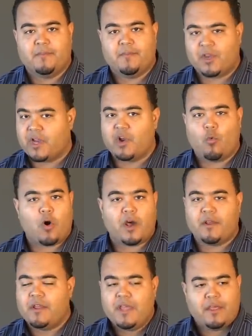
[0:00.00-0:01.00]
They're going to
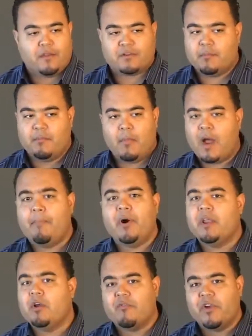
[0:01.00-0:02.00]
want to, there's my
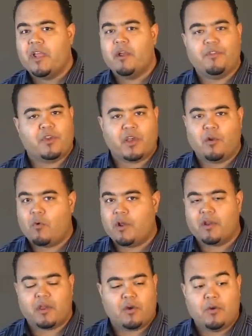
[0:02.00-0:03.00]
buddy over here, they're going to
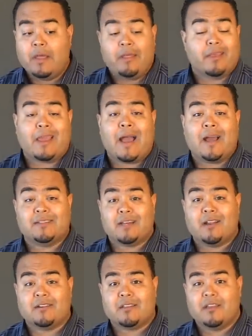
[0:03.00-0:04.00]
want to go, the guys
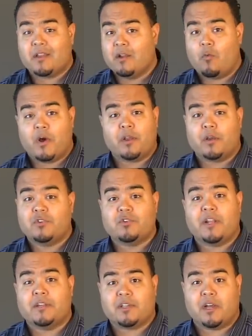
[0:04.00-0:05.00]
honestly are going to want to go
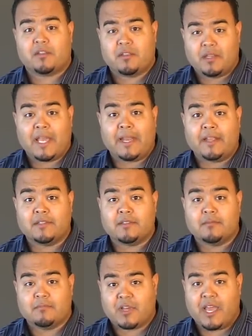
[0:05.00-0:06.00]
try to talk to the
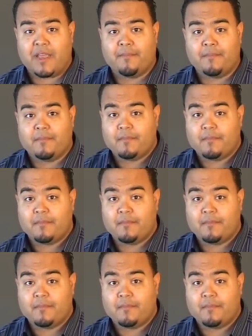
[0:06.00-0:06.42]
ladies, okay?